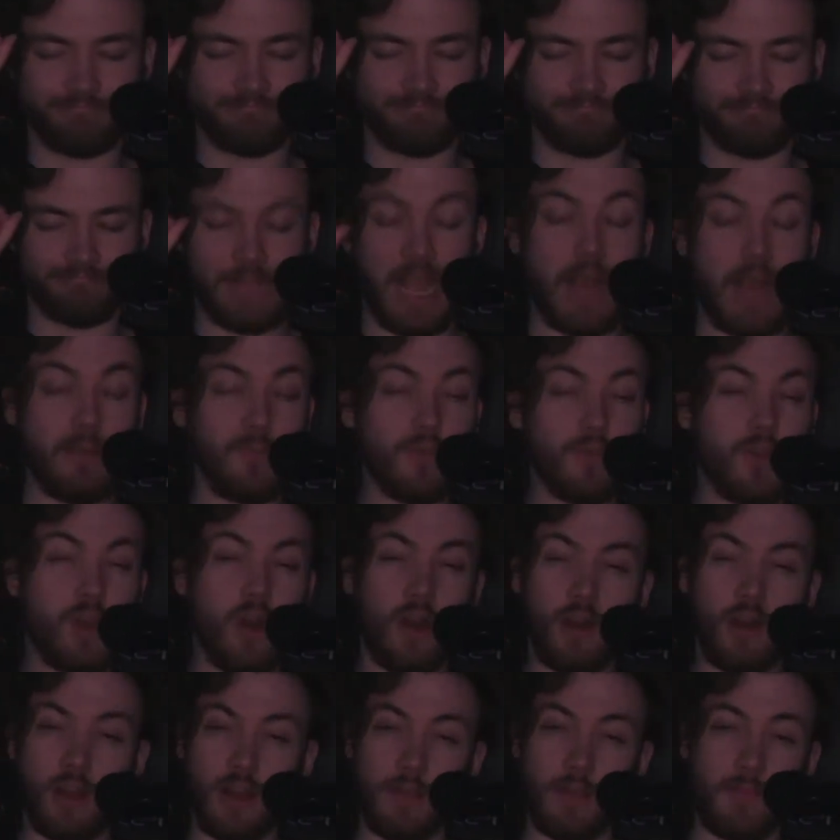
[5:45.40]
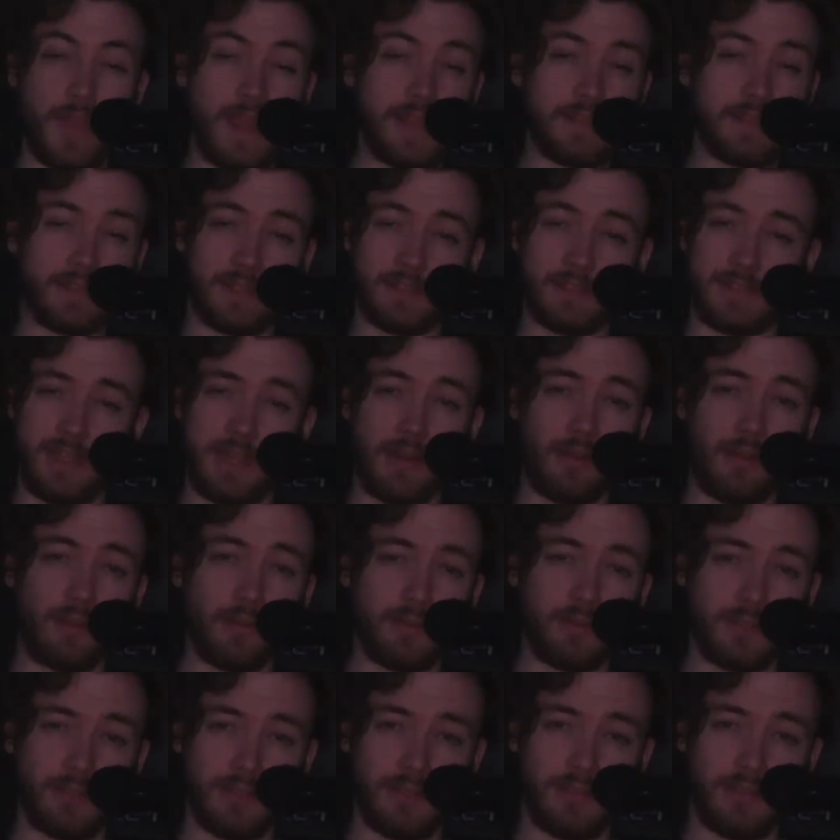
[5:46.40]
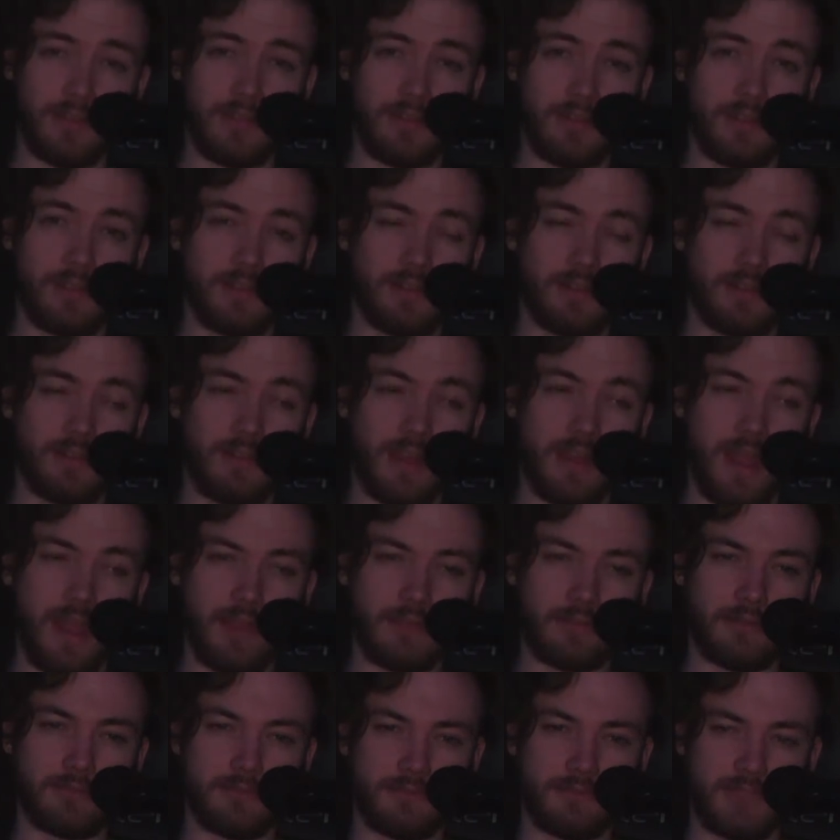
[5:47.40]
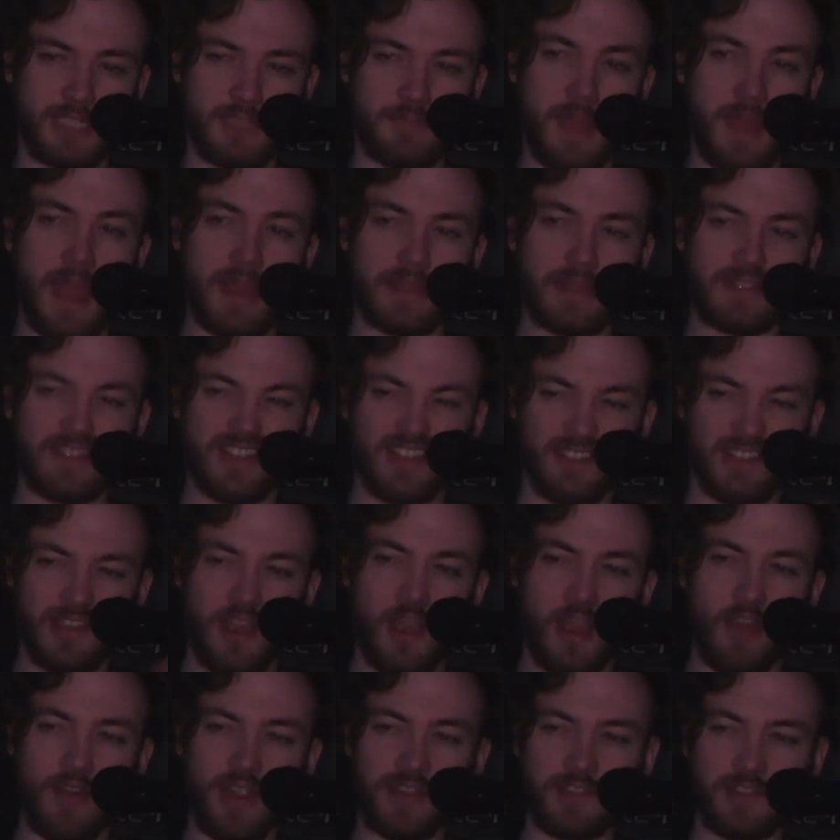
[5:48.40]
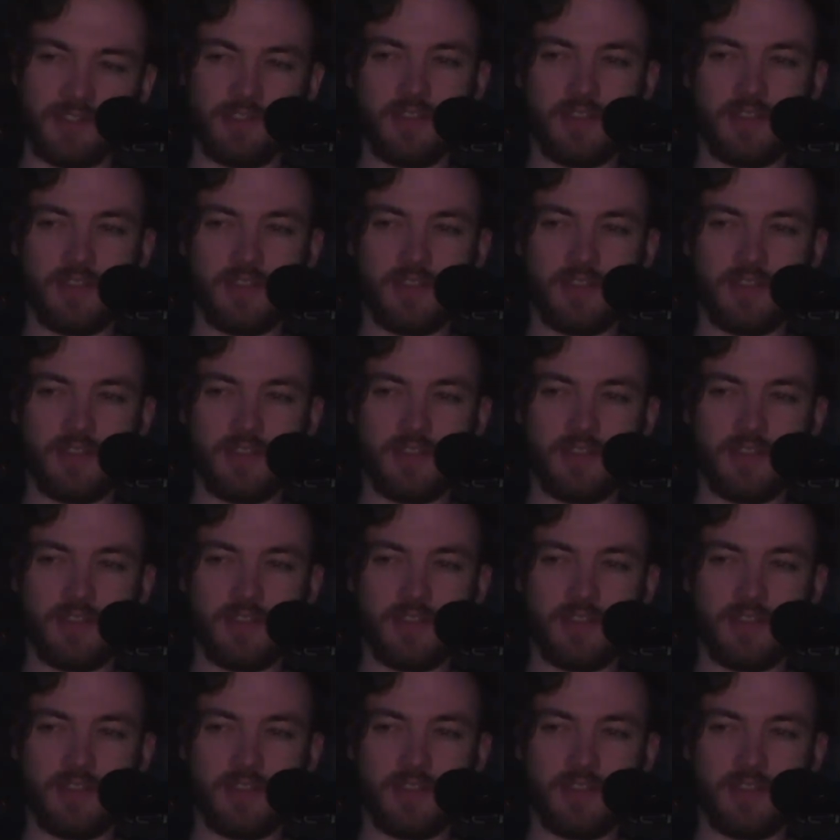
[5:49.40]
I'm not an amazing technical specs guitarist.